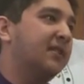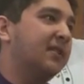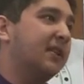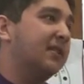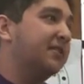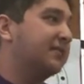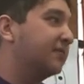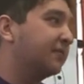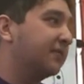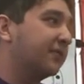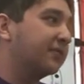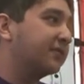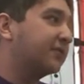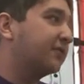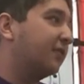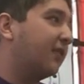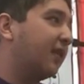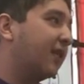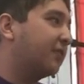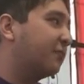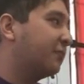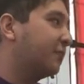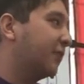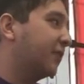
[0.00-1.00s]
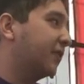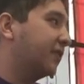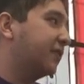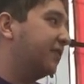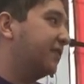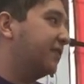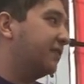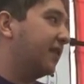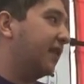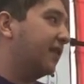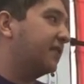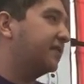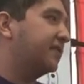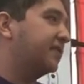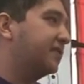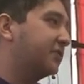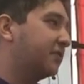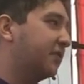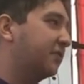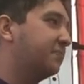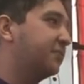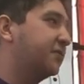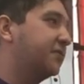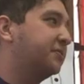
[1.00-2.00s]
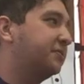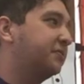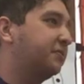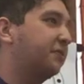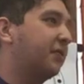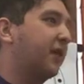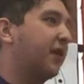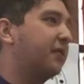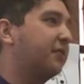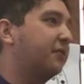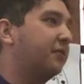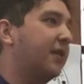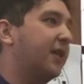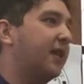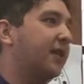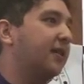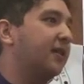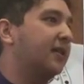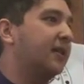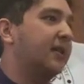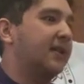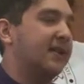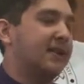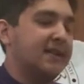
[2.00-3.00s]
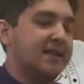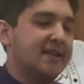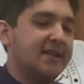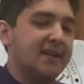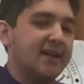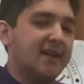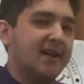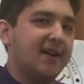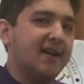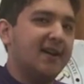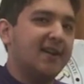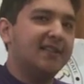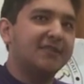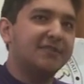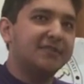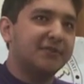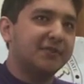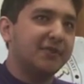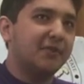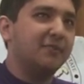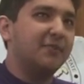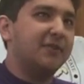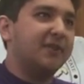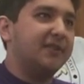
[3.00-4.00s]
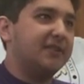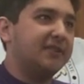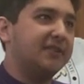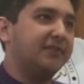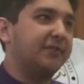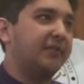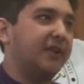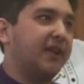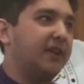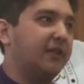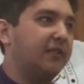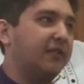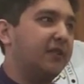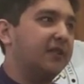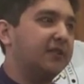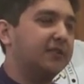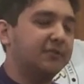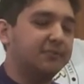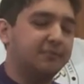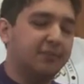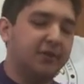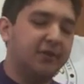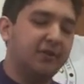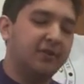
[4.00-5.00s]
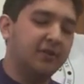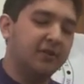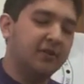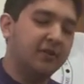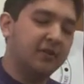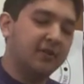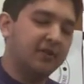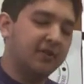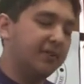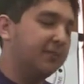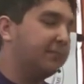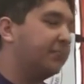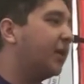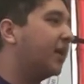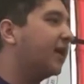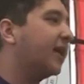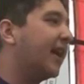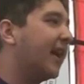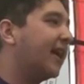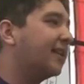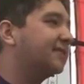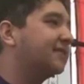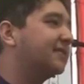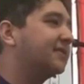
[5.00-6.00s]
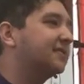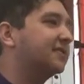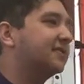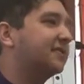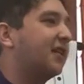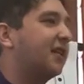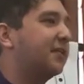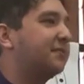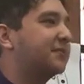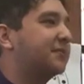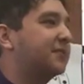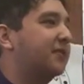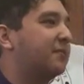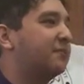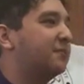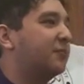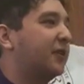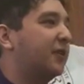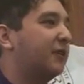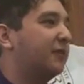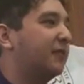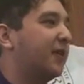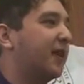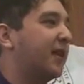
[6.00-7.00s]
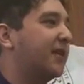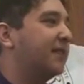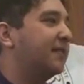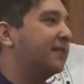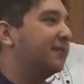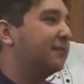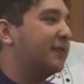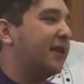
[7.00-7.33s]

And so there's a lot of work that you guys can jump into right away uh, in so many different areas. But the buck has to stop somewhere, right?